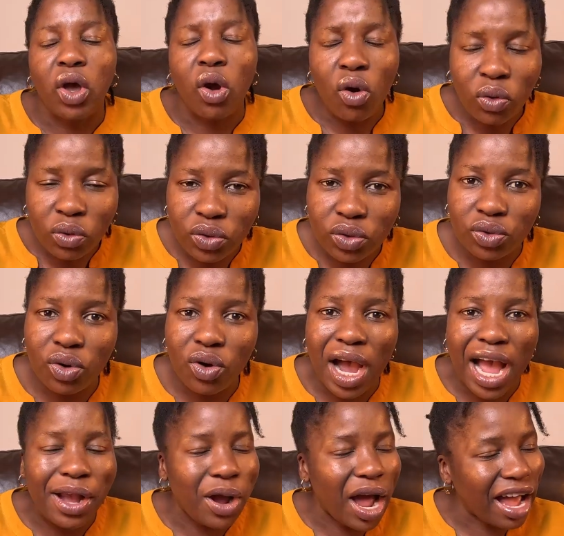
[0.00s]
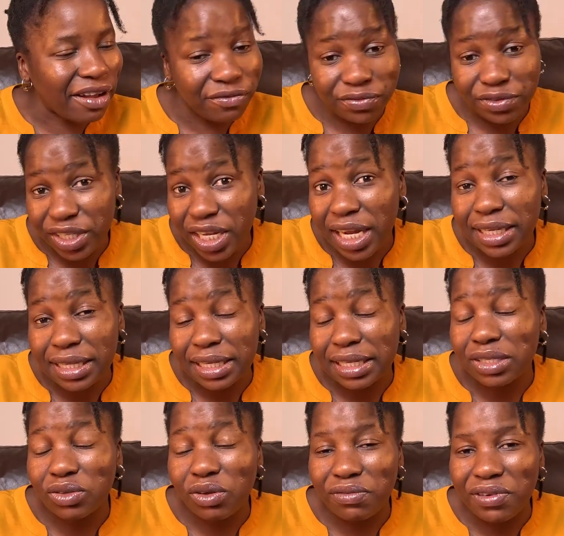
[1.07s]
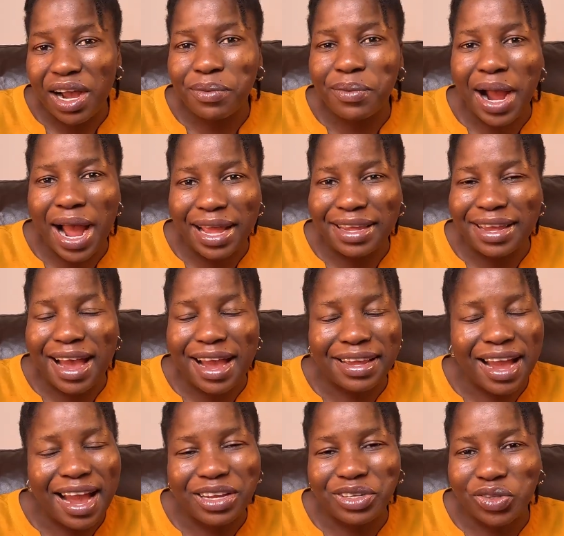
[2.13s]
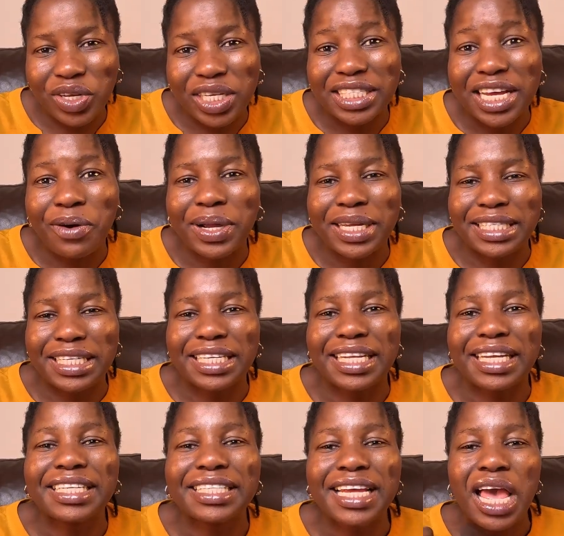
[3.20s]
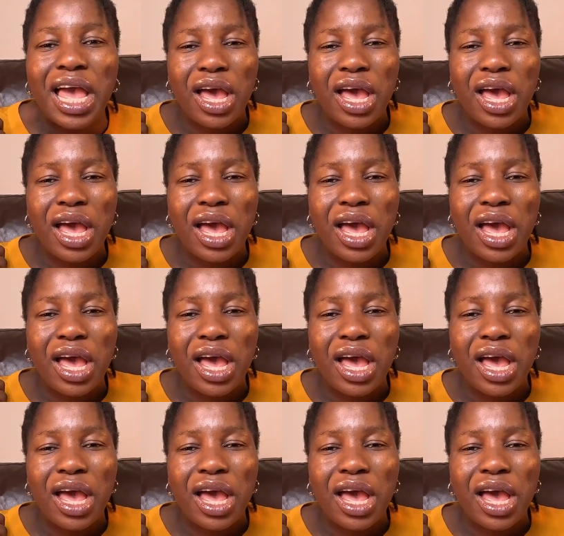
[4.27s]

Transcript: Also, I've shared this of how I joined, how I did it.